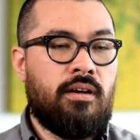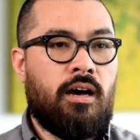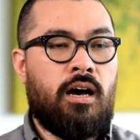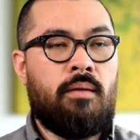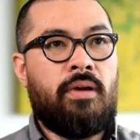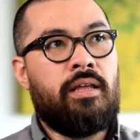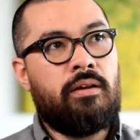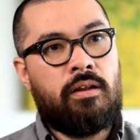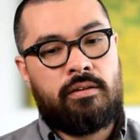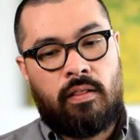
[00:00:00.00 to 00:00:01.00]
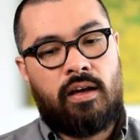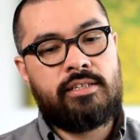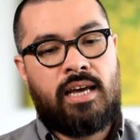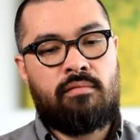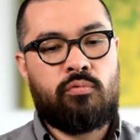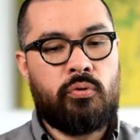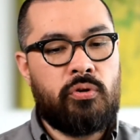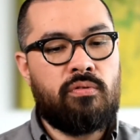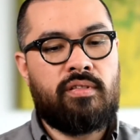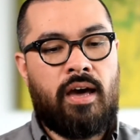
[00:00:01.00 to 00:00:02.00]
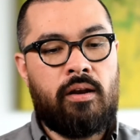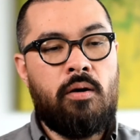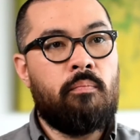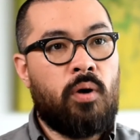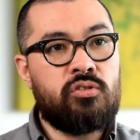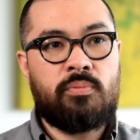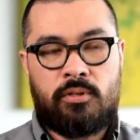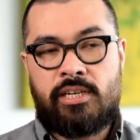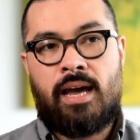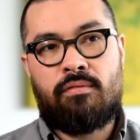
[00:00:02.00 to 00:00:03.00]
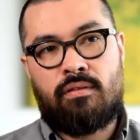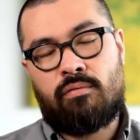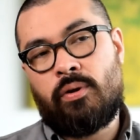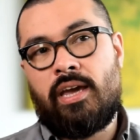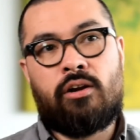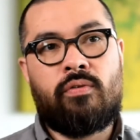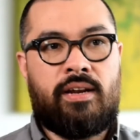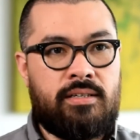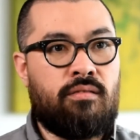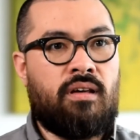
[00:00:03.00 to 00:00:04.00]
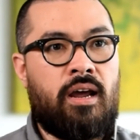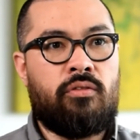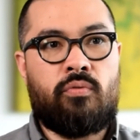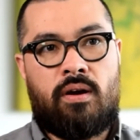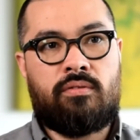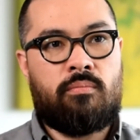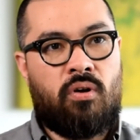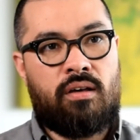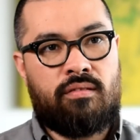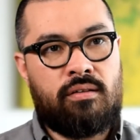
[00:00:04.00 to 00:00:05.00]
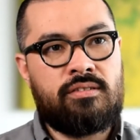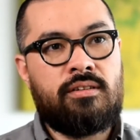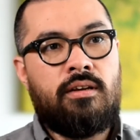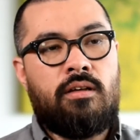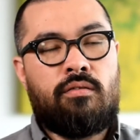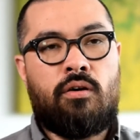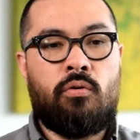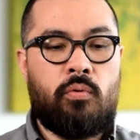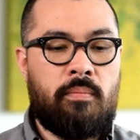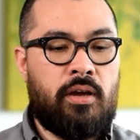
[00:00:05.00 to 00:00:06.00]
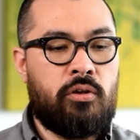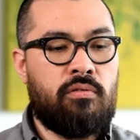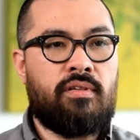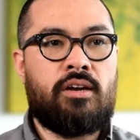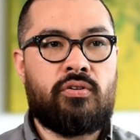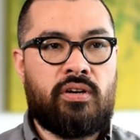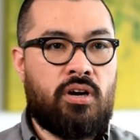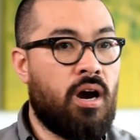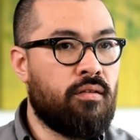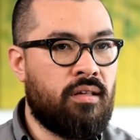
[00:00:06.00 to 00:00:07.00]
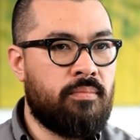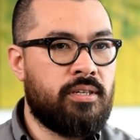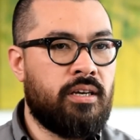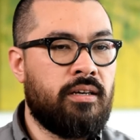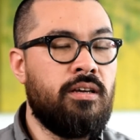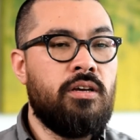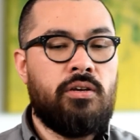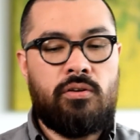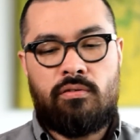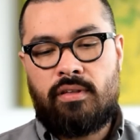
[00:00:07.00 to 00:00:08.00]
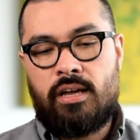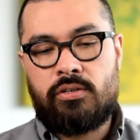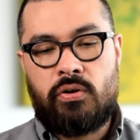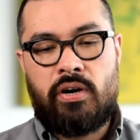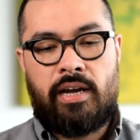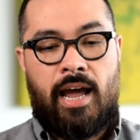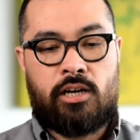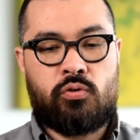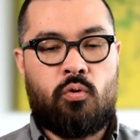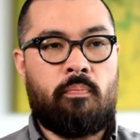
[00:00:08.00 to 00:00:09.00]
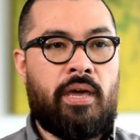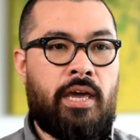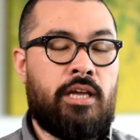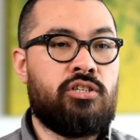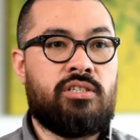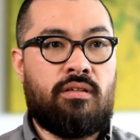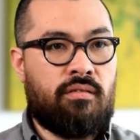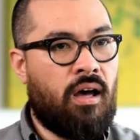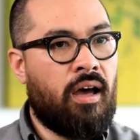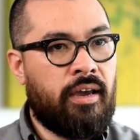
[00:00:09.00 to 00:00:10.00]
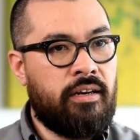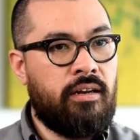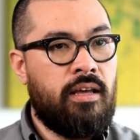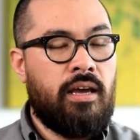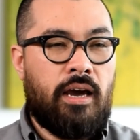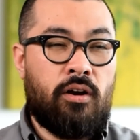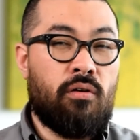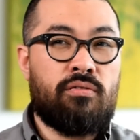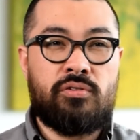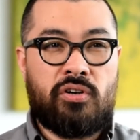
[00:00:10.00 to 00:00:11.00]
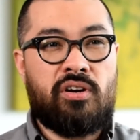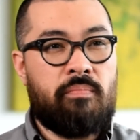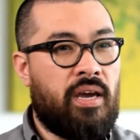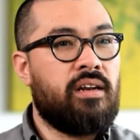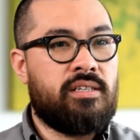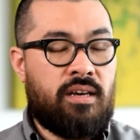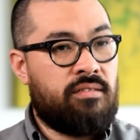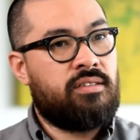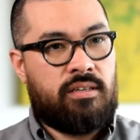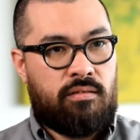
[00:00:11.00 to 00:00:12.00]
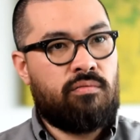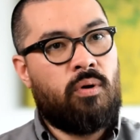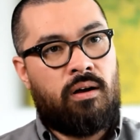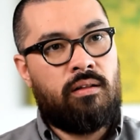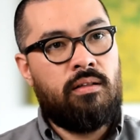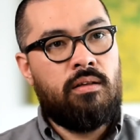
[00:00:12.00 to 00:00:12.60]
And a lot of times we'll use that multiple times as we iterate design throughout the process. So we might use that during concepting, use that during actual page design, and also during beta testing as well.